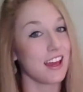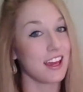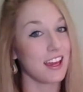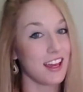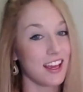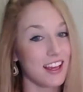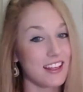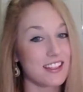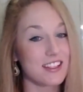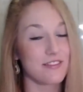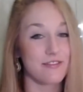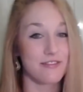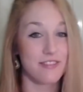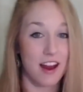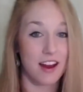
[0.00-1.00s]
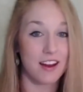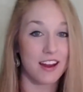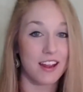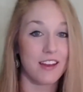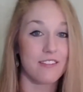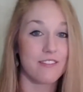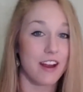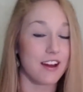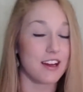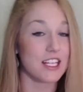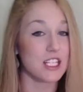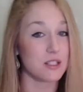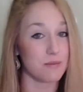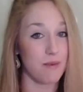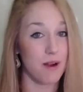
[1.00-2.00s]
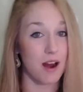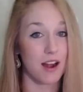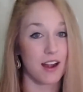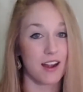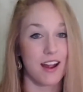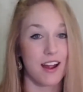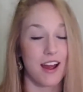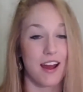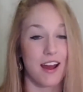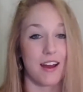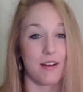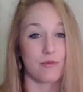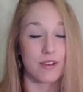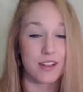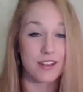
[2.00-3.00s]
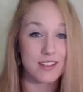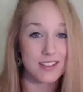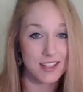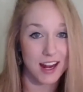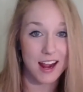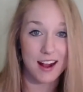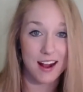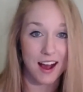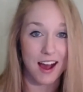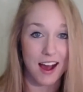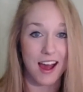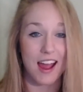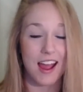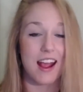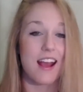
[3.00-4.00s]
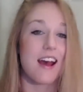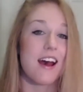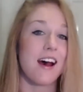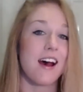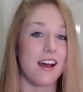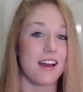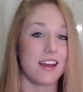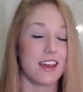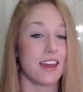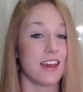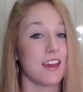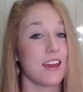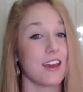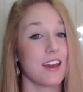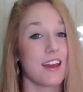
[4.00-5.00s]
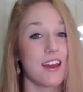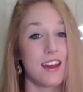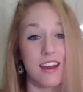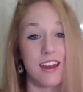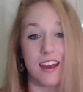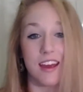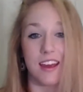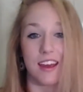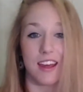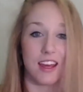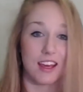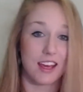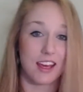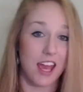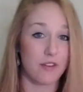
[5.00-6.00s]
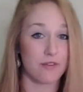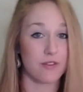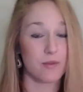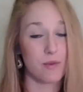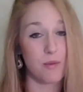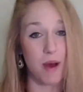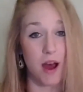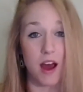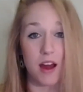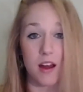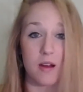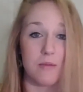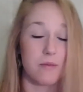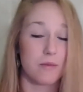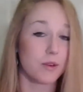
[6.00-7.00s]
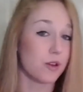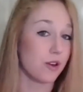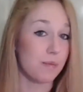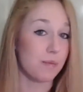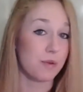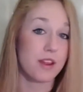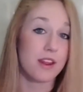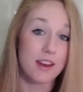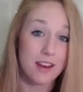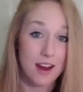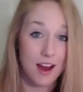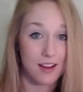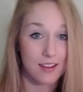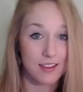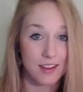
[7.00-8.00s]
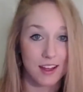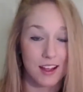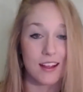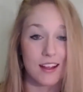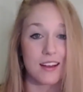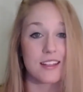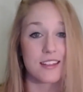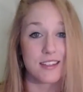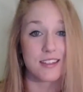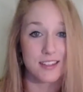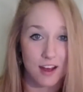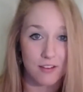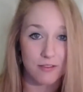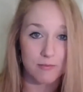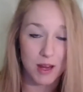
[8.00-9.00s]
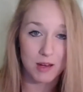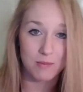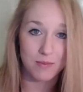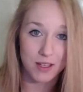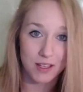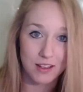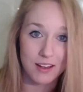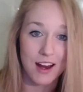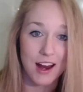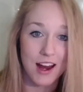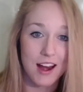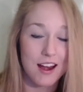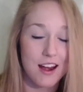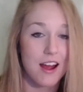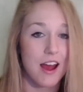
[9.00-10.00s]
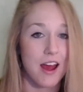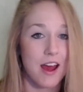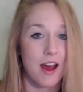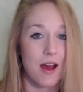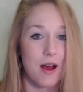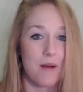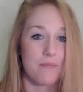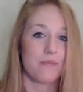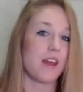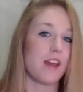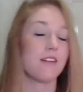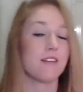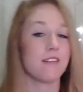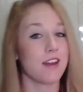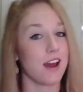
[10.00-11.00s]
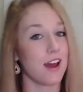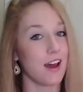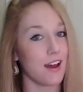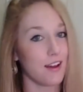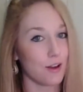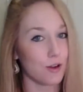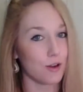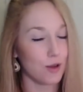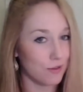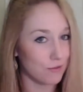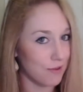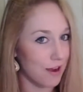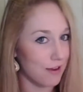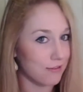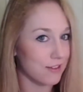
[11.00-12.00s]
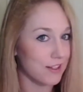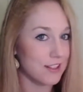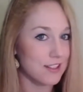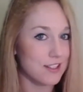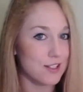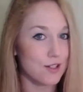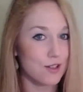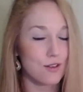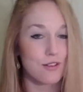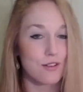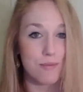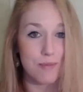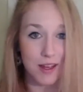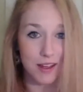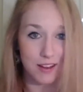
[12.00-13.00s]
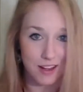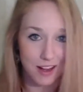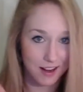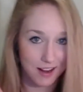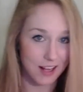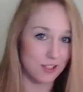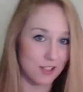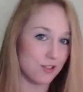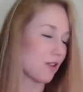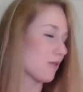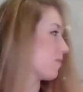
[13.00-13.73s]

He is a very, very smart real estate guy. He came from the bottom, grew up with nothing, and he's a self-made millionaire. And quick reference to the Millionaire Next Door